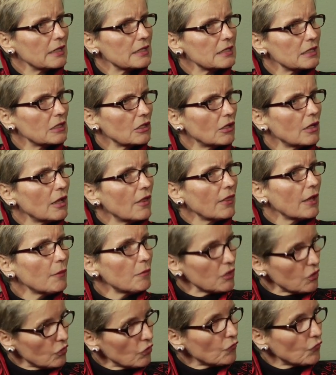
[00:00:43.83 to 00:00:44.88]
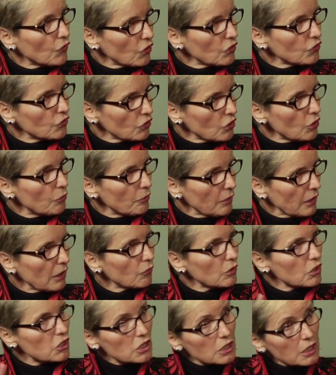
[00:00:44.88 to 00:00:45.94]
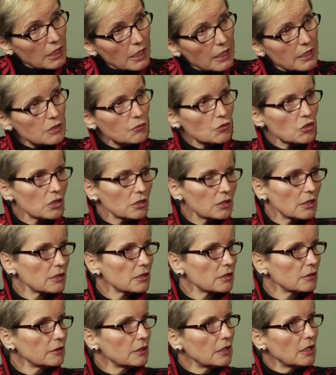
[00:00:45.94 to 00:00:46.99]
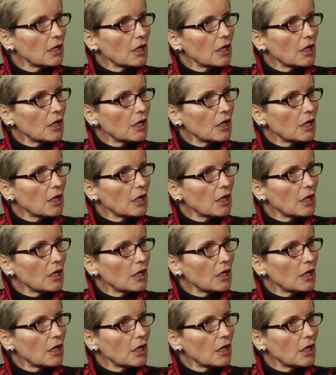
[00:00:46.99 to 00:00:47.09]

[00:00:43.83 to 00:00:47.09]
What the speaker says: I said, you know, that'd be good for her to compare what she has, what she doesn't.